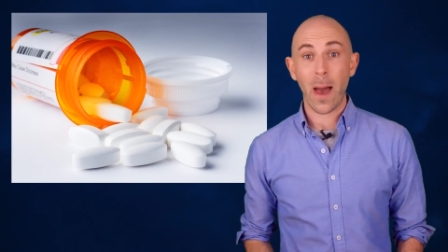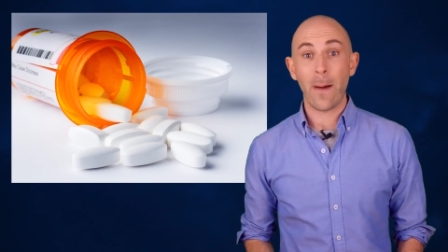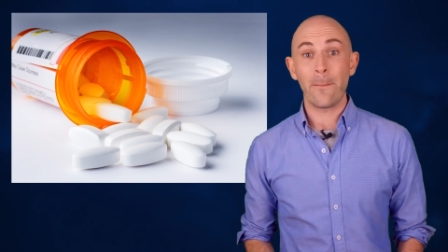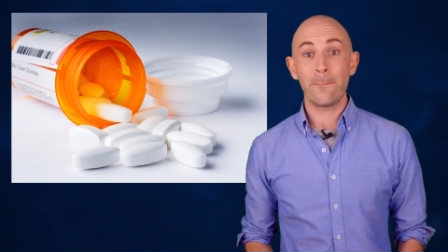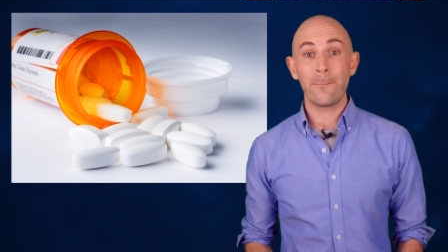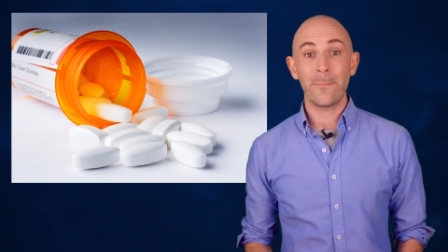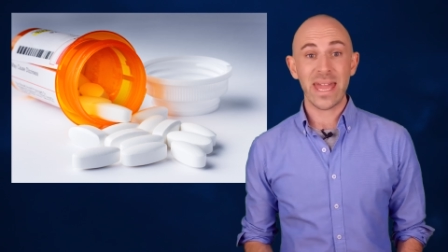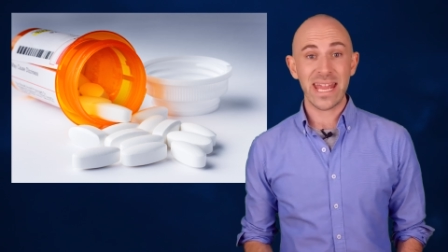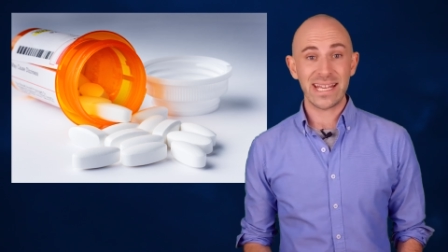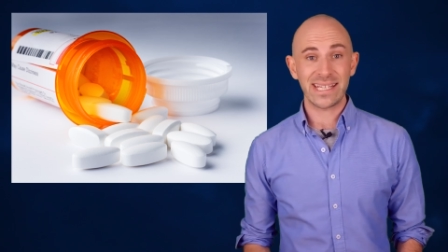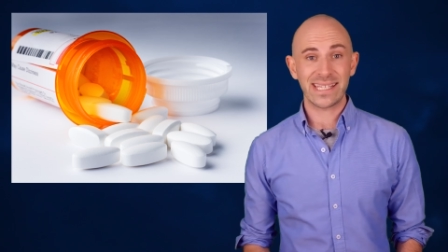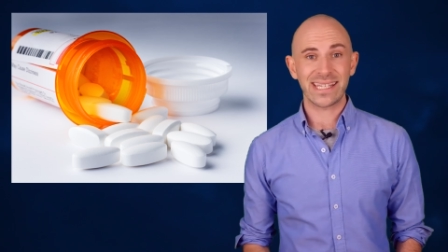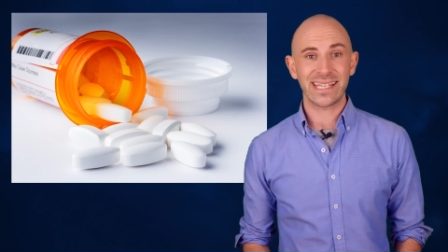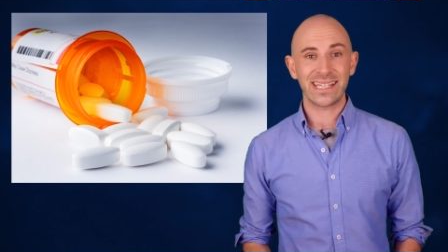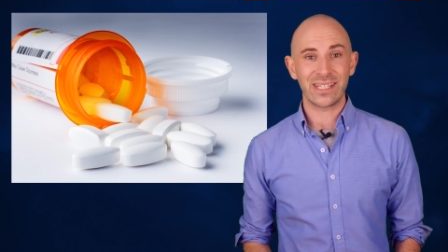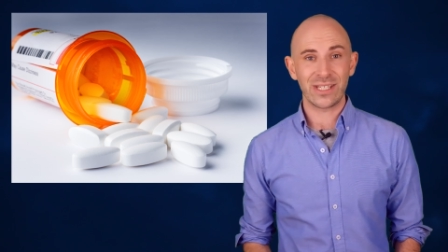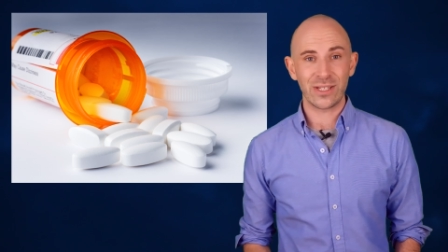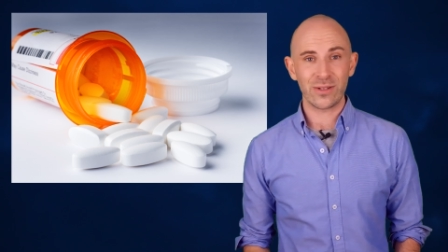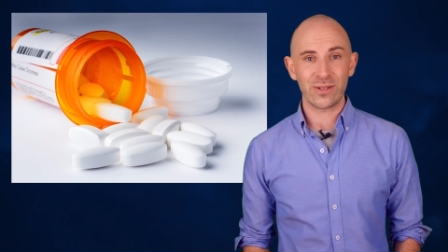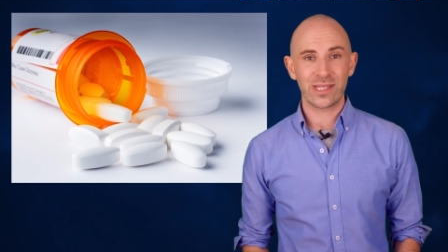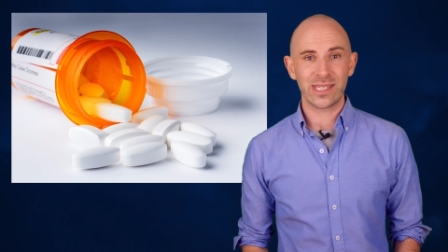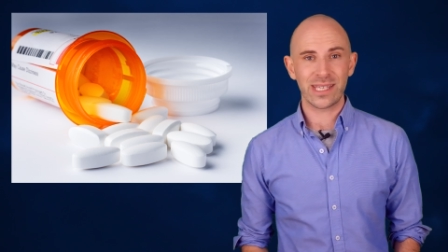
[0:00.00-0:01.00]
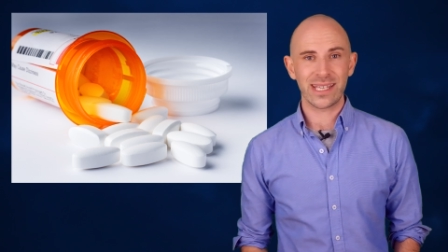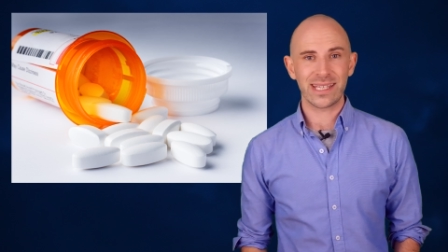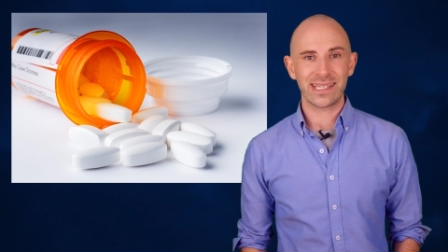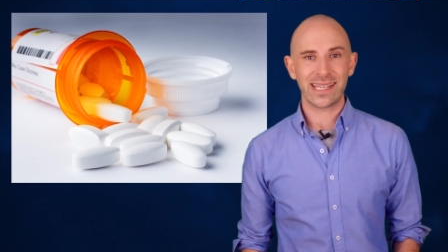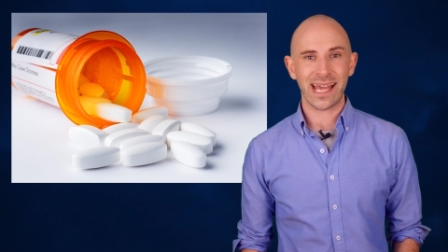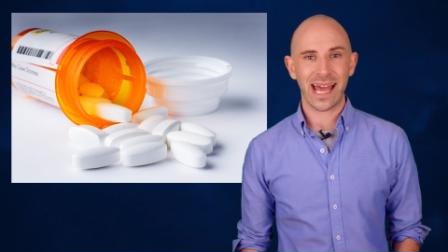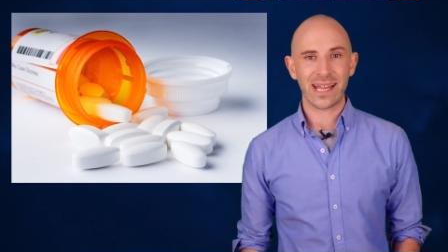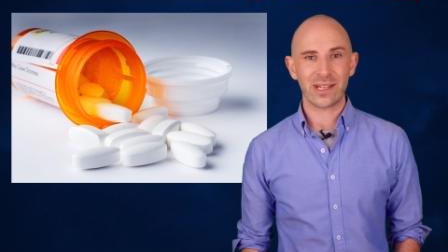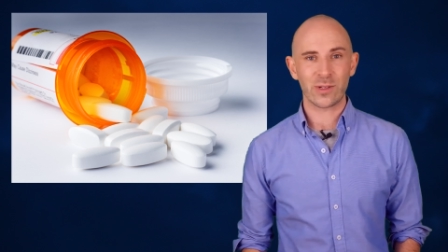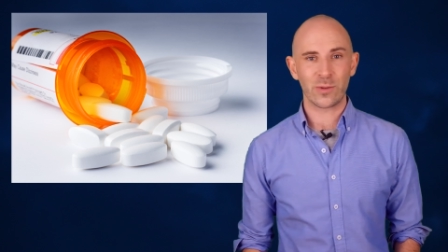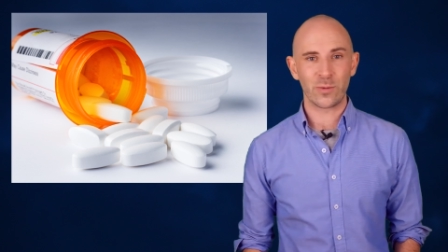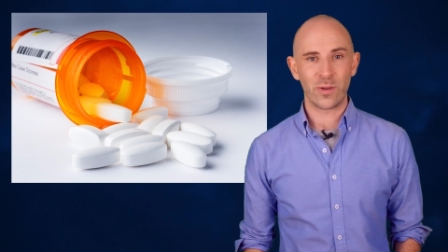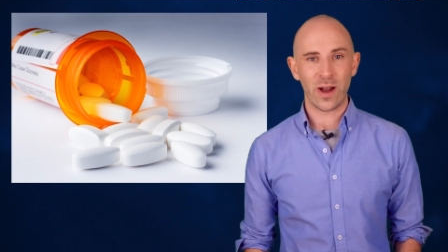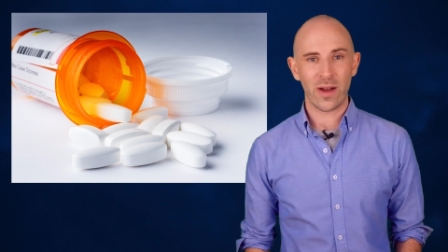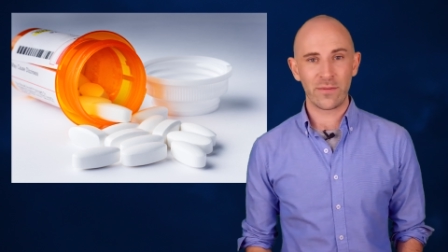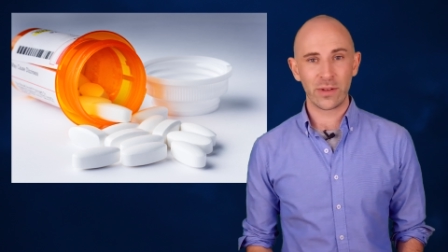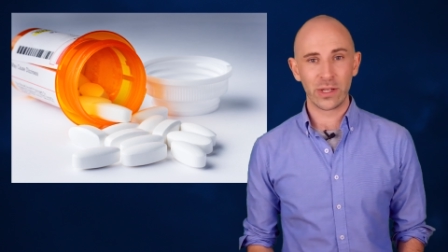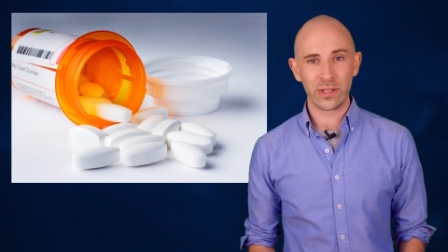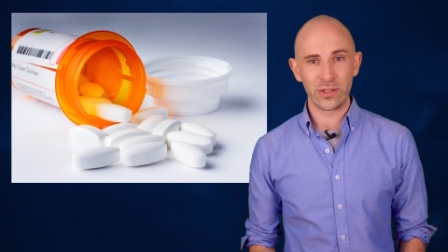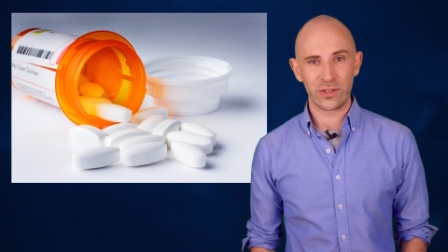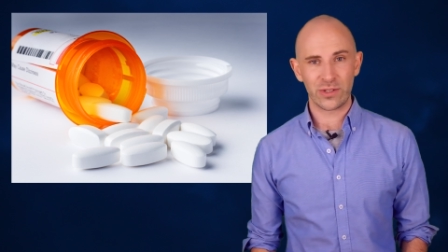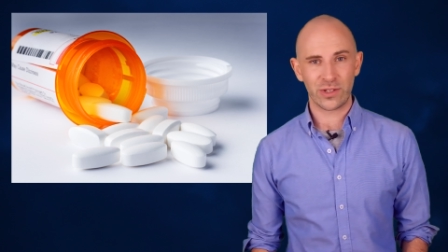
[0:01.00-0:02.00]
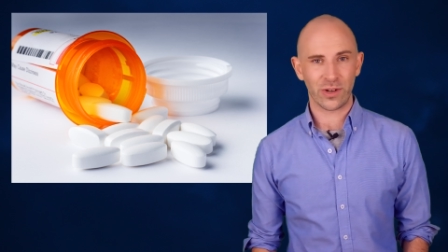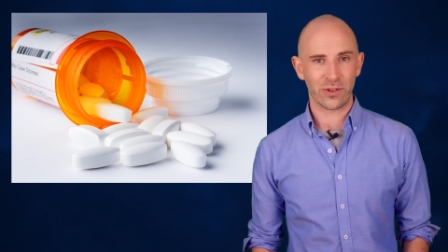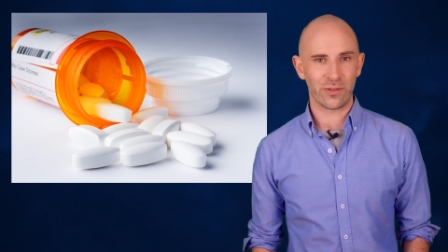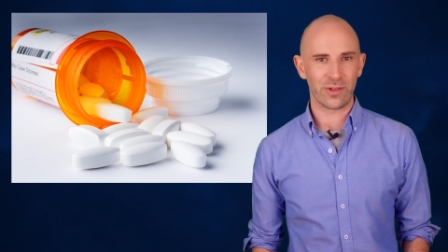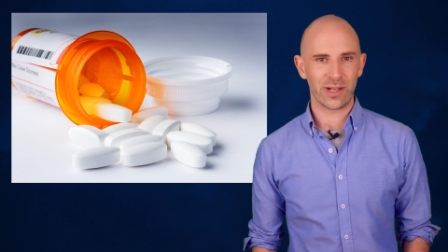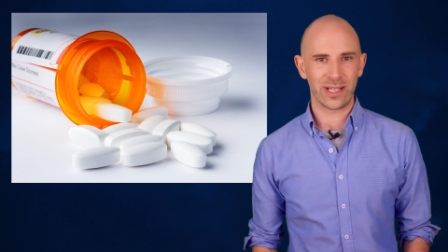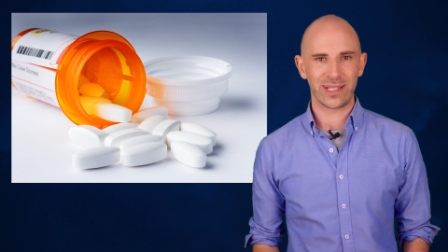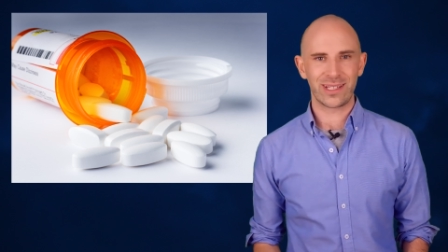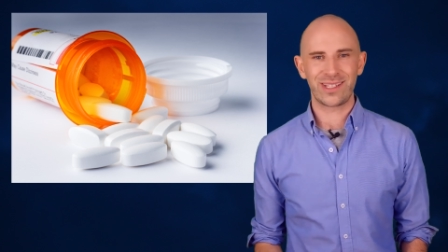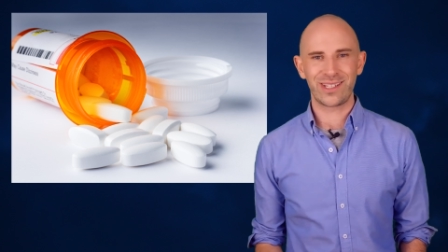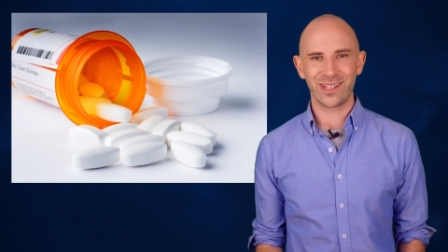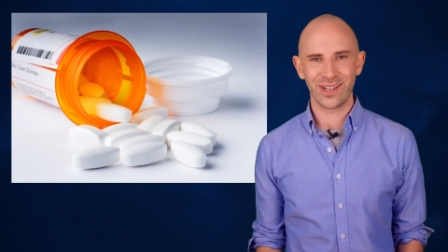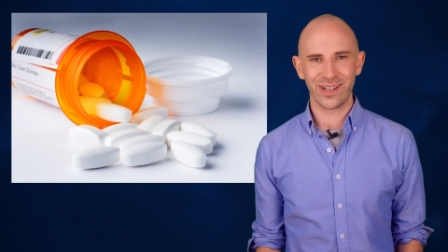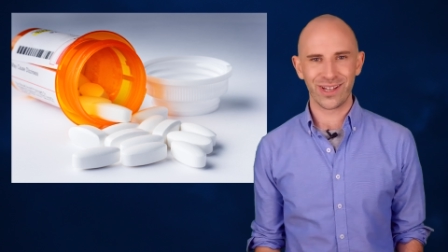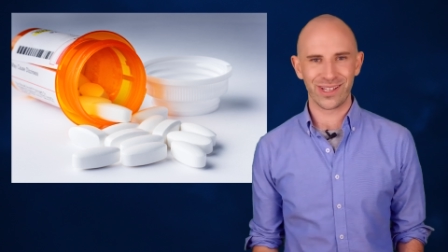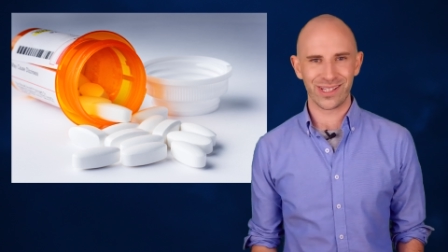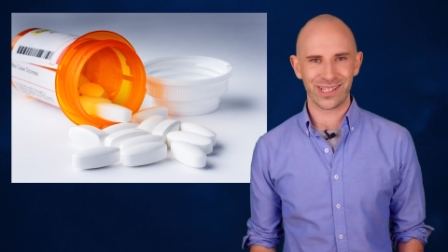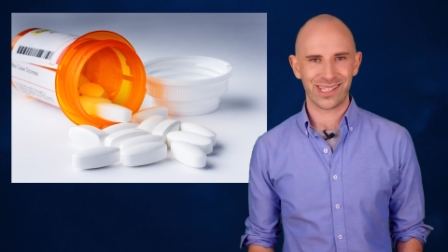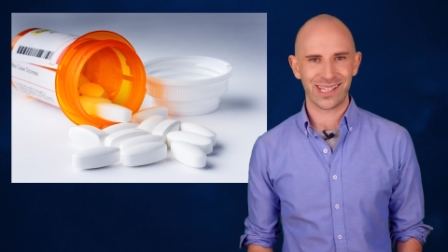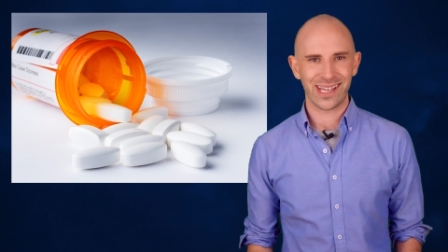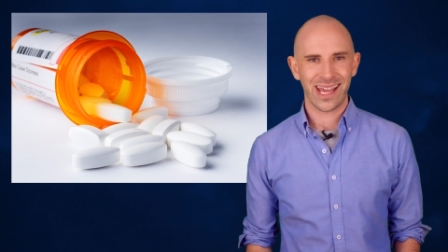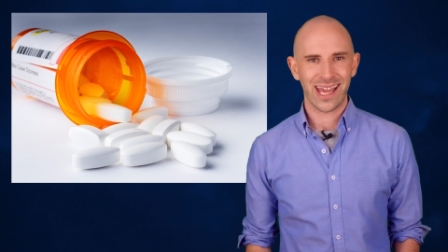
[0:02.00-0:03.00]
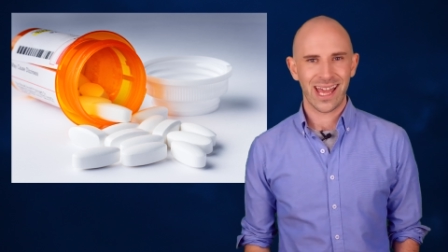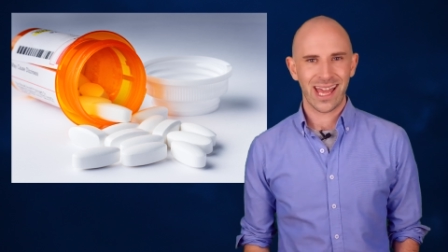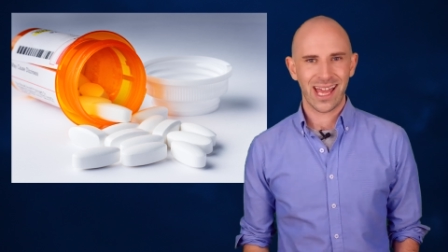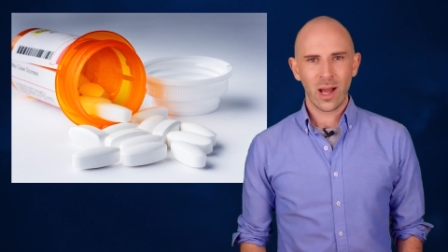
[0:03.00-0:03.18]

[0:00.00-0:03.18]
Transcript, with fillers: amazing uses and revolutionary cures.